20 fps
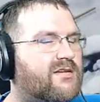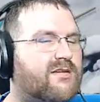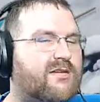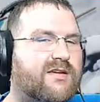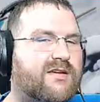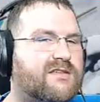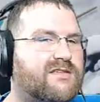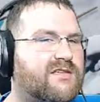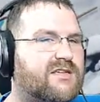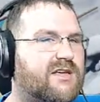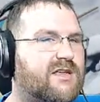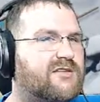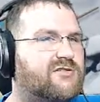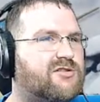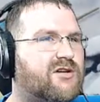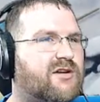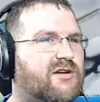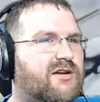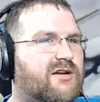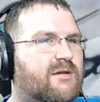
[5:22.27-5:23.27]
He's going to
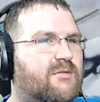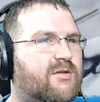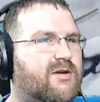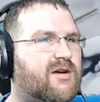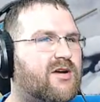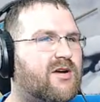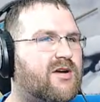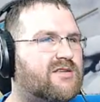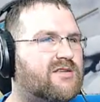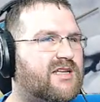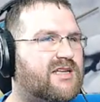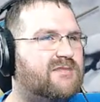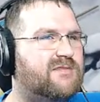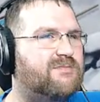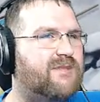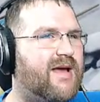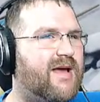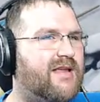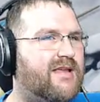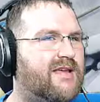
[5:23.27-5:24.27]
draw a couple cards. That's
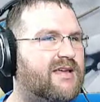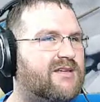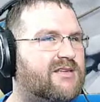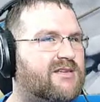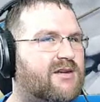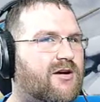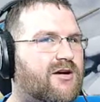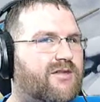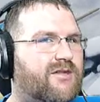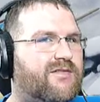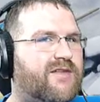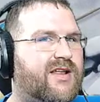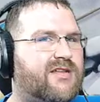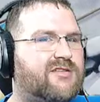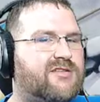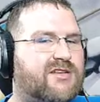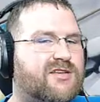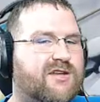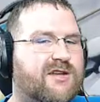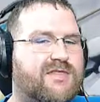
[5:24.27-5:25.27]
bad. He gets card advantage.
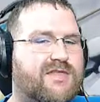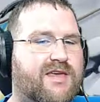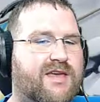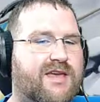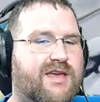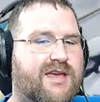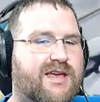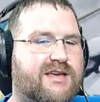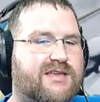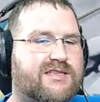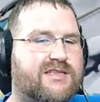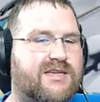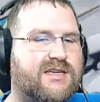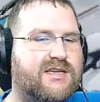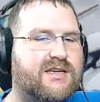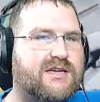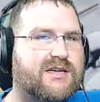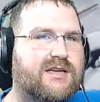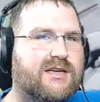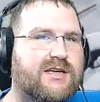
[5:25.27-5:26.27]
The good thing is
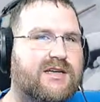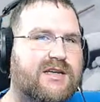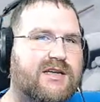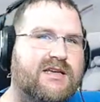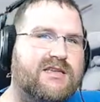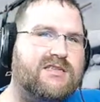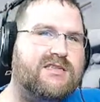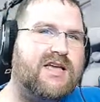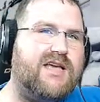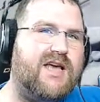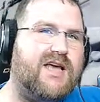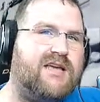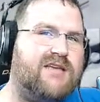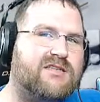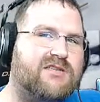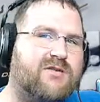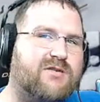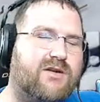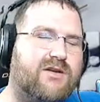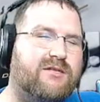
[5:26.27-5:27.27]
his deck is
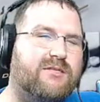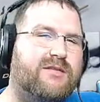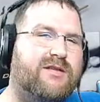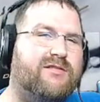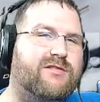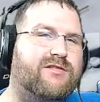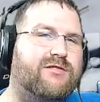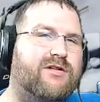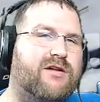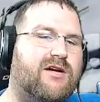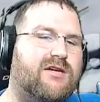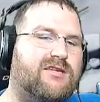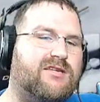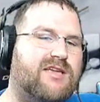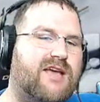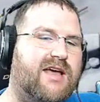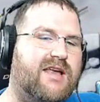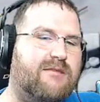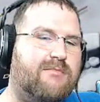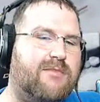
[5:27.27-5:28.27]
going to be 2 cards
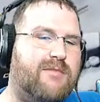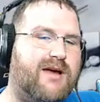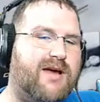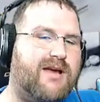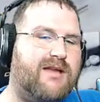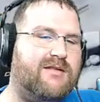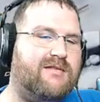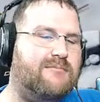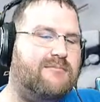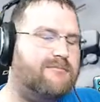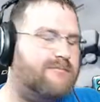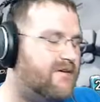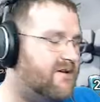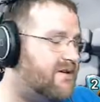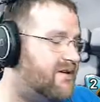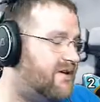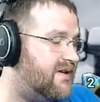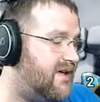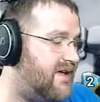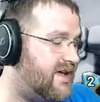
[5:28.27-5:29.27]
ahead of mine.
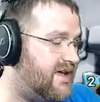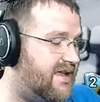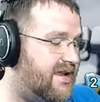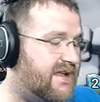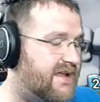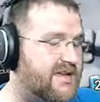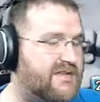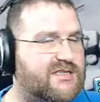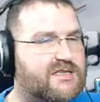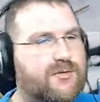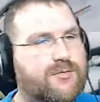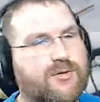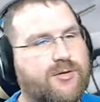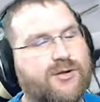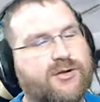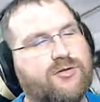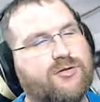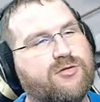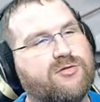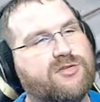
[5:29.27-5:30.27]
And as someone
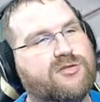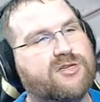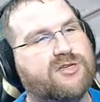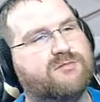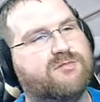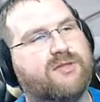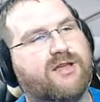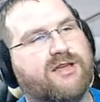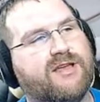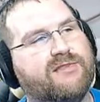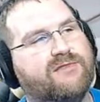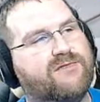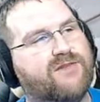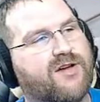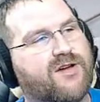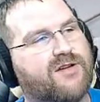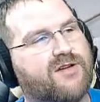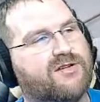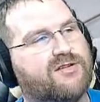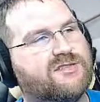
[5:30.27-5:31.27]
who just played
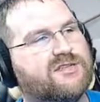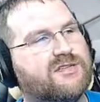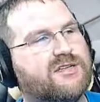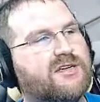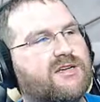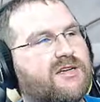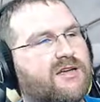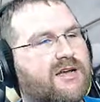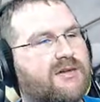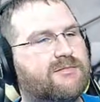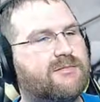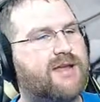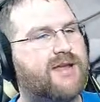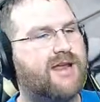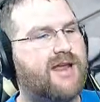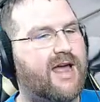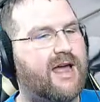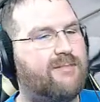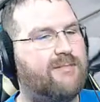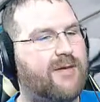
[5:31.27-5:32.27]
first, kind
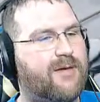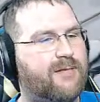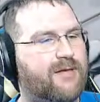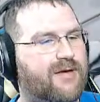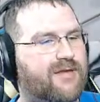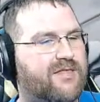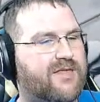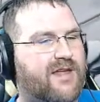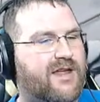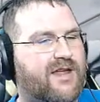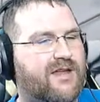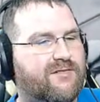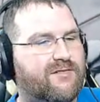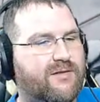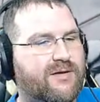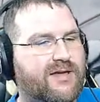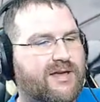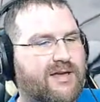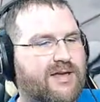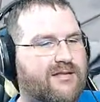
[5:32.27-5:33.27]
of happy about that. If
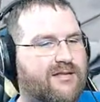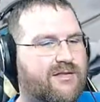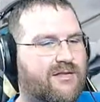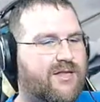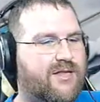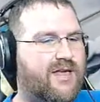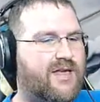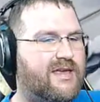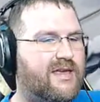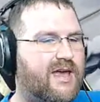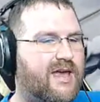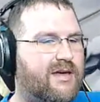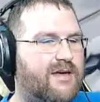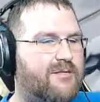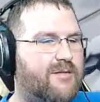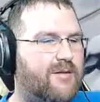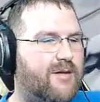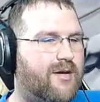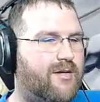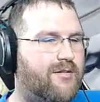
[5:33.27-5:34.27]
we get into the late game
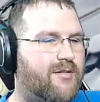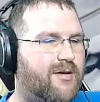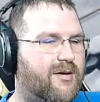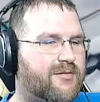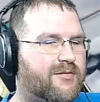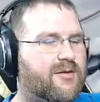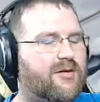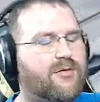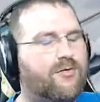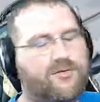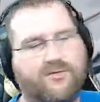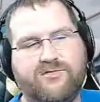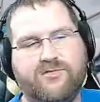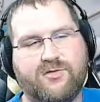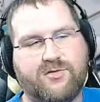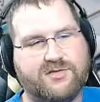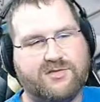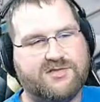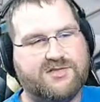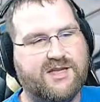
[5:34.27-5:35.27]
and I'm oh, of
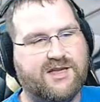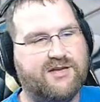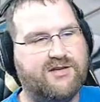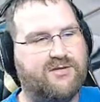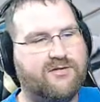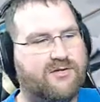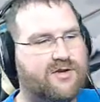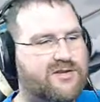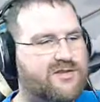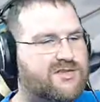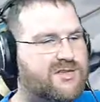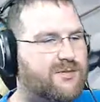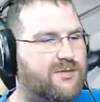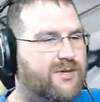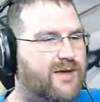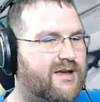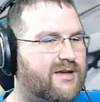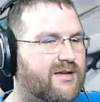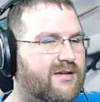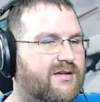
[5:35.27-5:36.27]
course, there you are, Sobek.